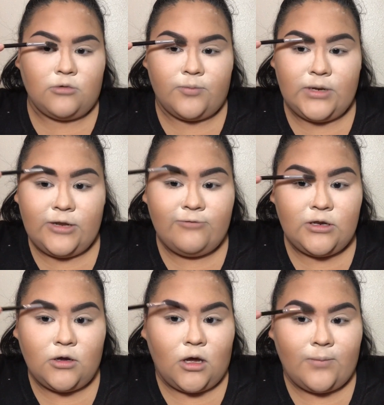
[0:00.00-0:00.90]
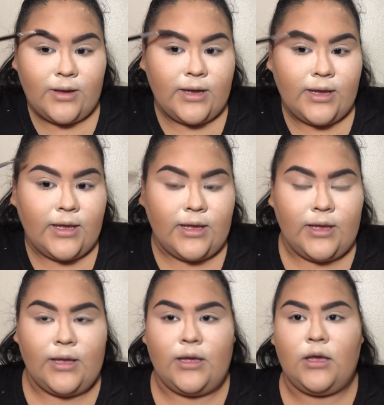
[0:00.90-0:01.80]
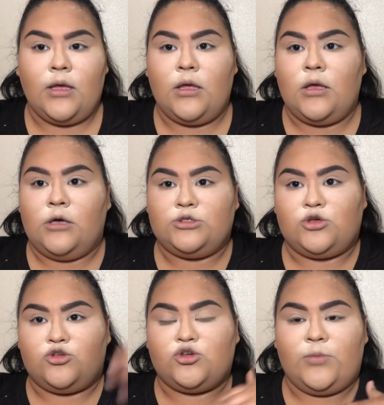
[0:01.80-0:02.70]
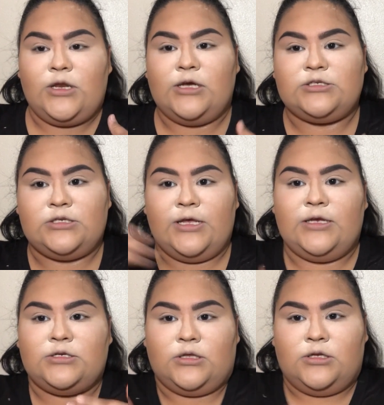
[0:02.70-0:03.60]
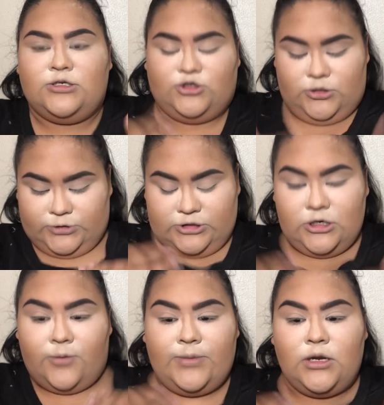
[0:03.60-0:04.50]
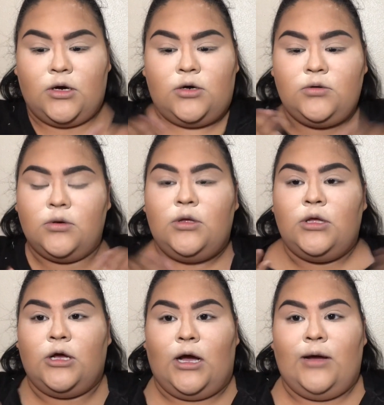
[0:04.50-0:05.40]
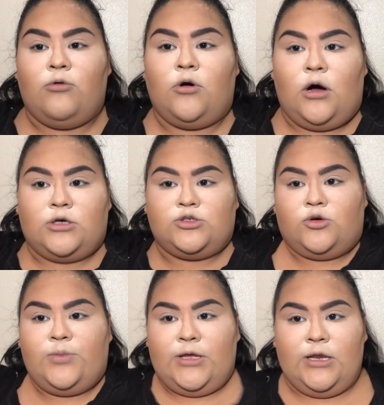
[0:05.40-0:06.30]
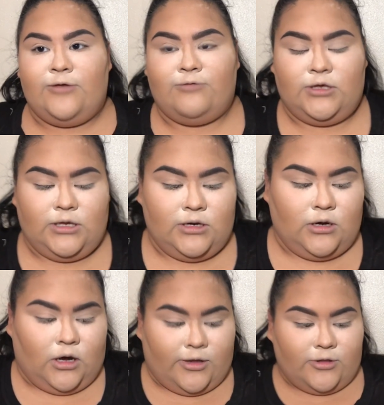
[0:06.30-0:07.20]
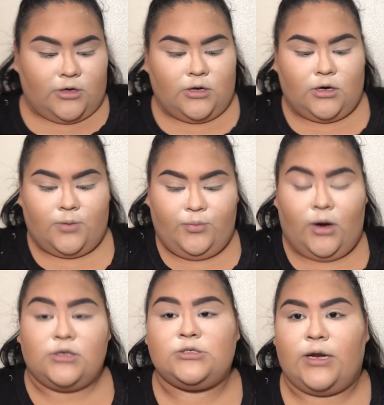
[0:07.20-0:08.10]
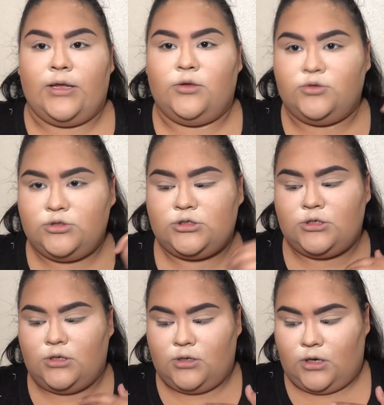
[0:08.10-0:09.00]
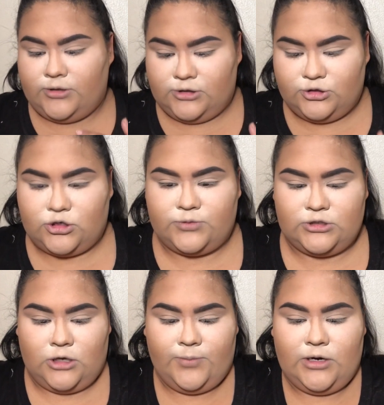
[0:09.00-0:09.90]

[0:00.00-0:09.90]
will be leaving all my social medias linked on the description down below. I will also be leaving all the products that I used on the description down